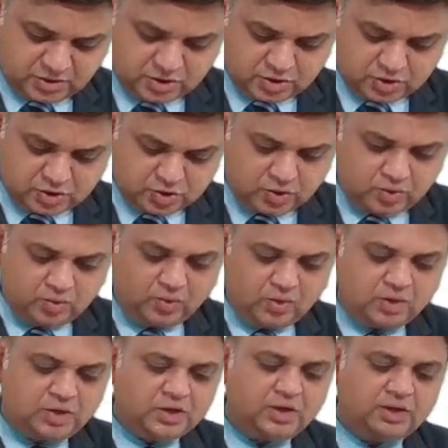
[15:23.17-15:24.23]
So
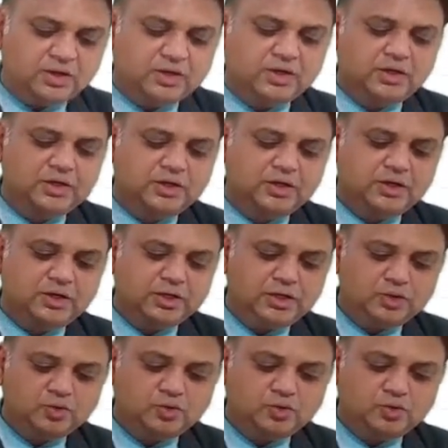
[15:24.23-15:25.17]
overall, due